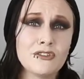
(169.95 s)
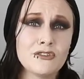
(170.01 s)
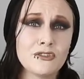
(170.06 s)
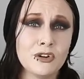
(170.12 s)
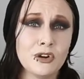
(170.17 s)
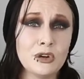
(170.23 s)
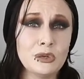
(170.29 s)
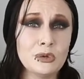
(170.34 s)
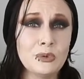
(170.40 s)

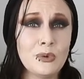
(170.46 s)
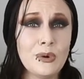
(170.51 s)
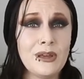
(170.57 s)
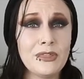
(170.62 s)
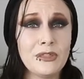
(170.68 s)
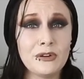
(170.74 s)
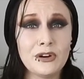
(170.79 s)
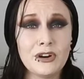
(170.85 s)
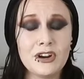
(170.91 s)
sure
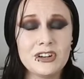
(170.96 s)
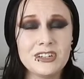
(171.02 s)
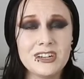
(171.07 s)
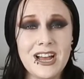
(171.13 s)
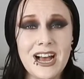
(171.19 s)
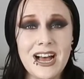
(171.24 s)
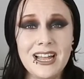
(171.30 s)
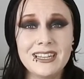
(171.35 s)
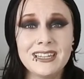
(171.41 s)
whether or
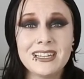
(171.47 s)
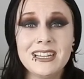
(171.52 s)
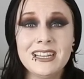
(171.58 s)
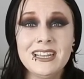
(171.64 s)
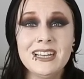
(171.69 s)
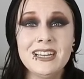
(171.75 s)
not